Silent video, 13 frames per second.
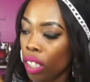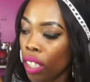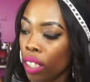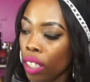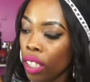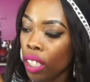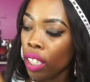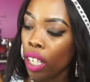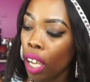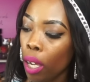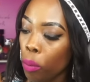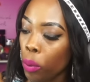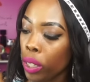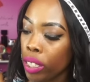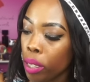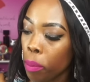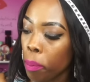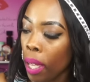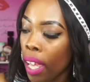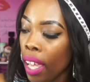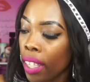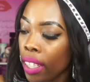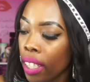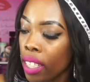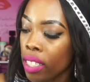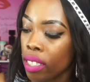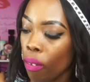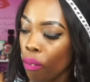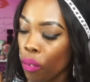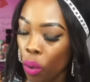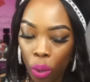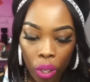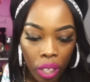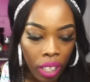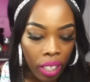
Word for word: And then I went to MAC and Sephora,